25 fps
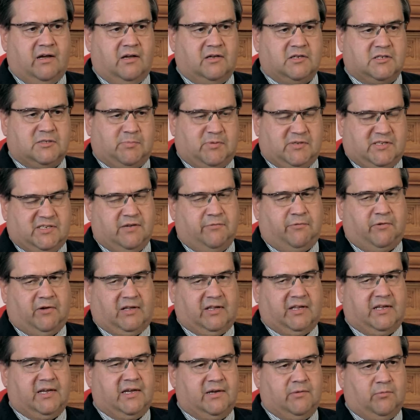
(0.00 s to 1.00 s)
Yeah,
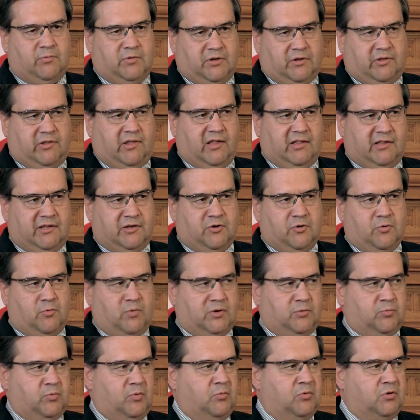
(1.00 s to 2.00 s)
specifically telling you
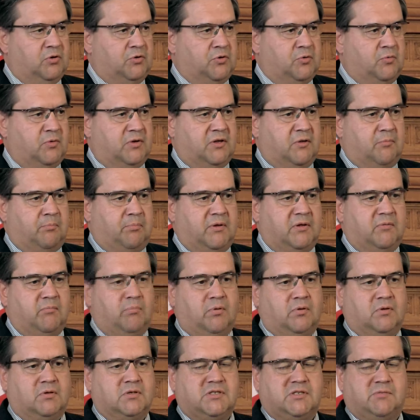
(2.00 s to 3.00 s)
what we will do with the pit
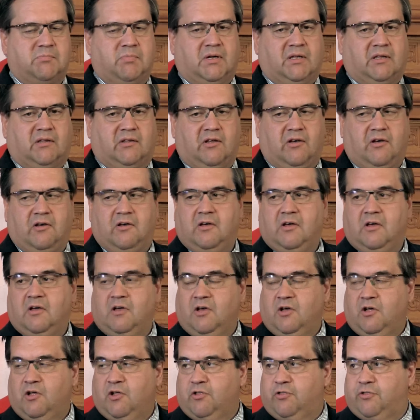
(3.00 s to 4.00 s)
bulls, but
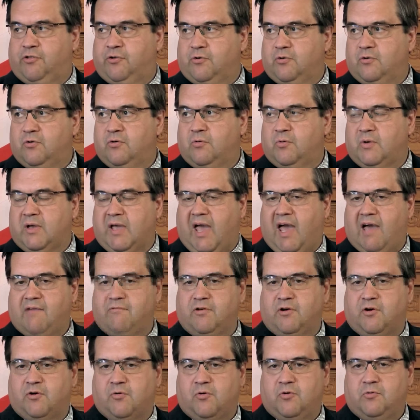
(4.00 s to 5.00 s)
we
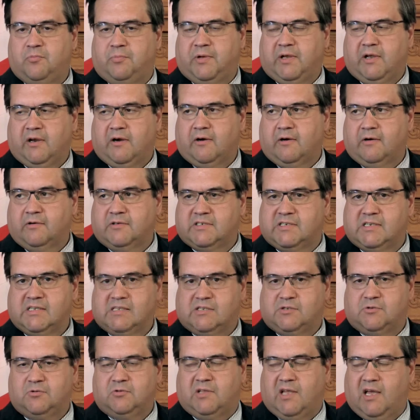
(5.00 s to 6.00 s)
have a group here
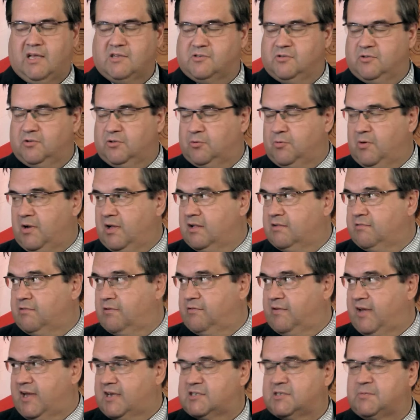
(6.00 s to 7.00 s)
since 2012
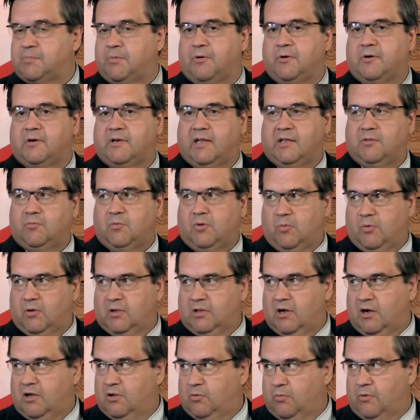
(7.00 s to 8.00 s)
of experts, and we
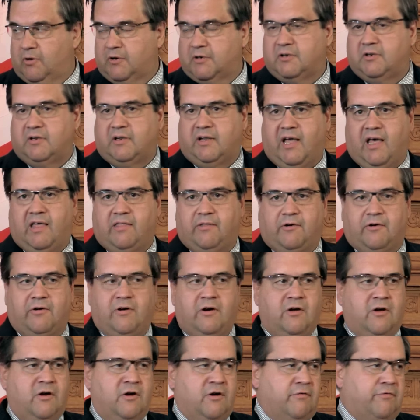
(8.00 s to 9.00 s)
will all work
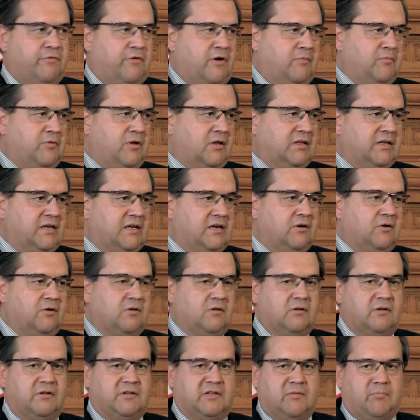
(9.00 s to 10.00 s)
together from the
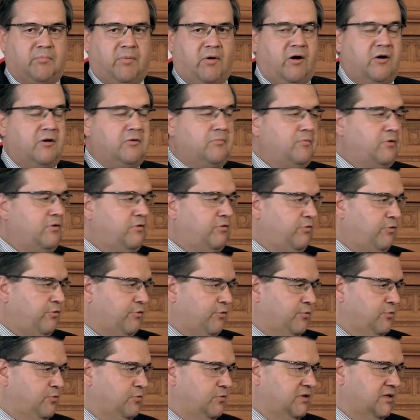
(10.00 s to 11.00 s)
legal department
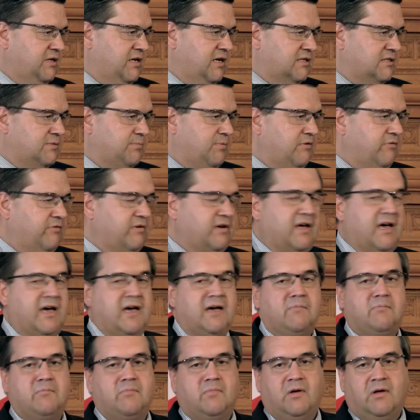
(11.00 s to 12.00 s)
through the
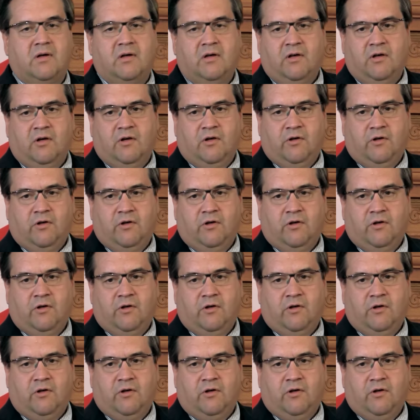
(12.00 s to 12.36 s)
SPVM,